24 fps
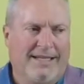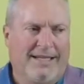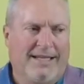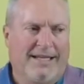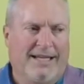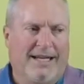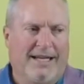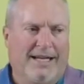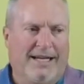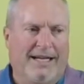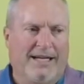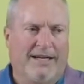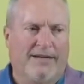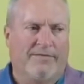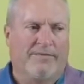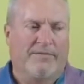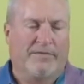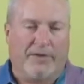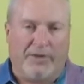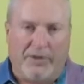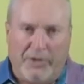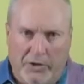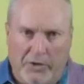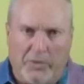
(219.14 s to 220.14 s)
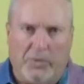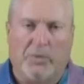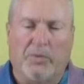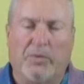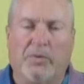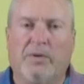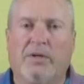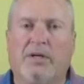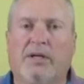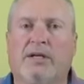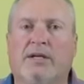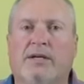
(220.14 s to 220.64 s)
For
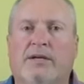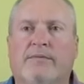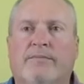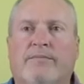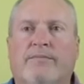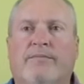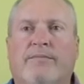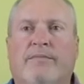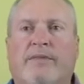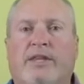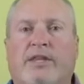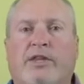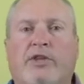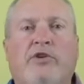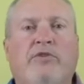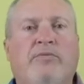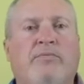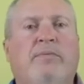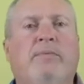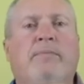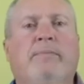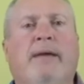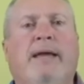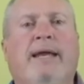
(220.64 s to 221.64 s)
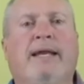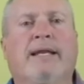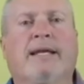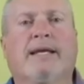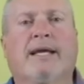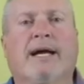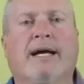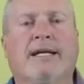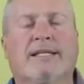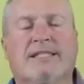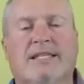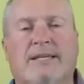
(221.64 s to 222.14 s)
you, you've been made in
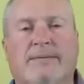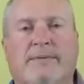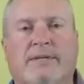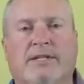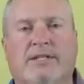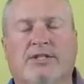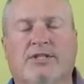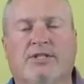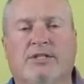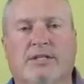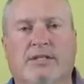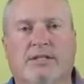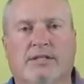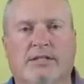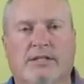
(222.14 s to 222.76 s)
God's image.